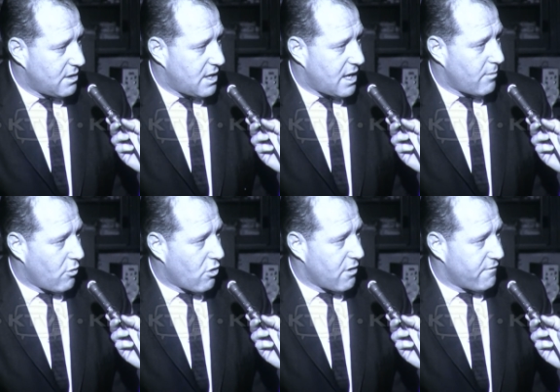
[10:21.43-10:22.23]
and
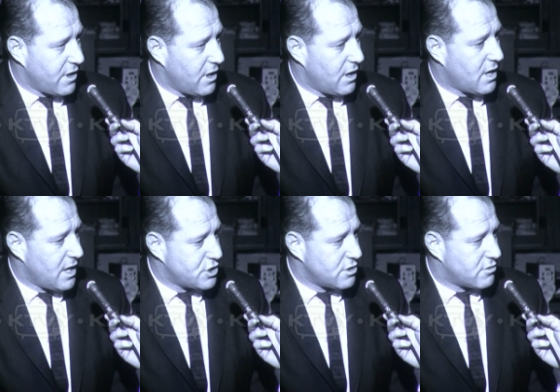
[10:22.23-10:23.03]
more of a
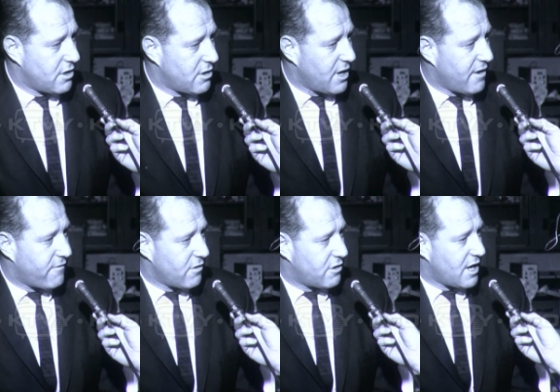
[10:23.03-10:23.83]
concentrated
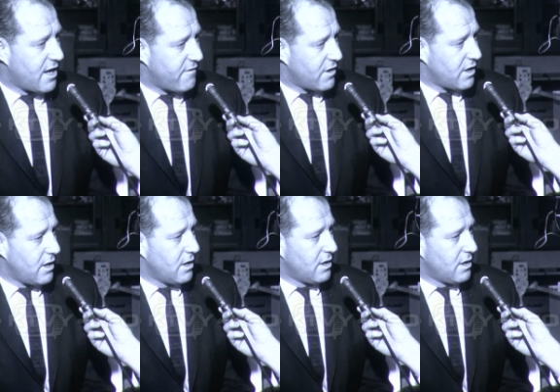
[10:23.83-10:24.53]
effort to have a